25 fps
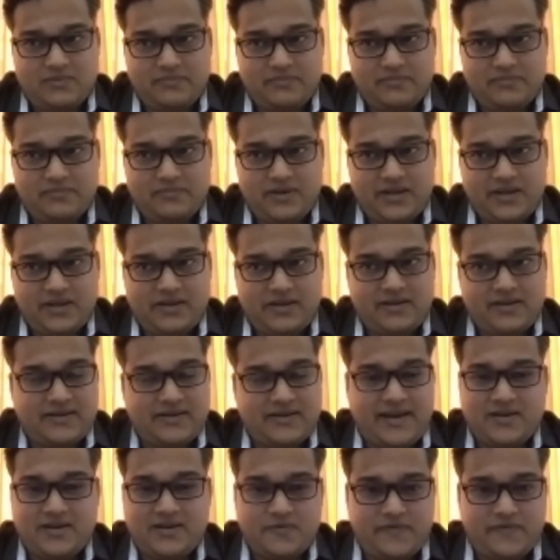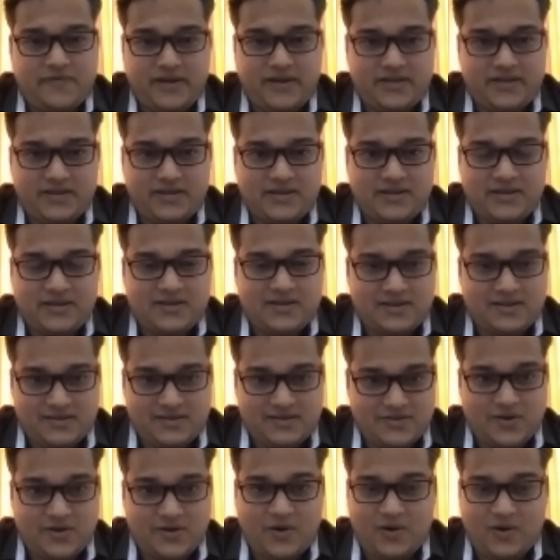like 9 to 5
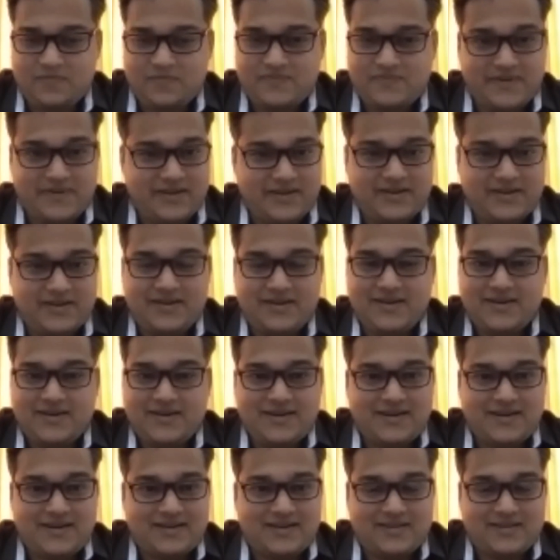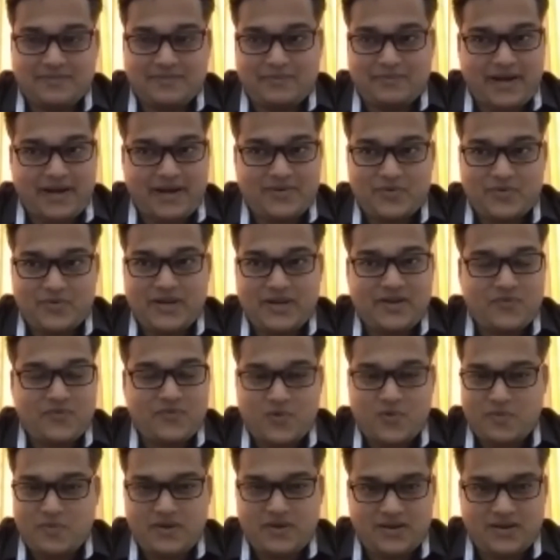job, then my routine
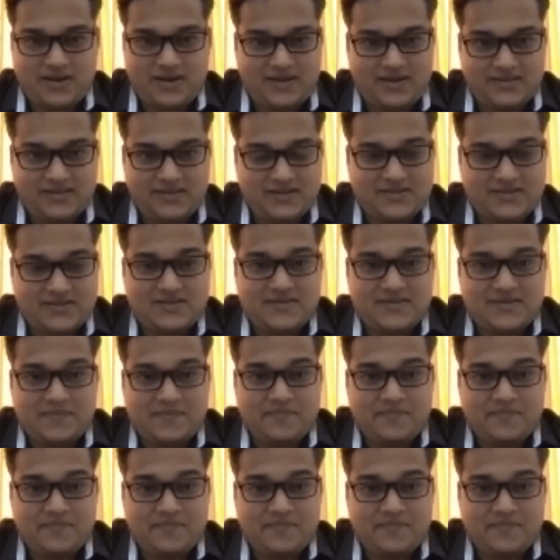won't be like this.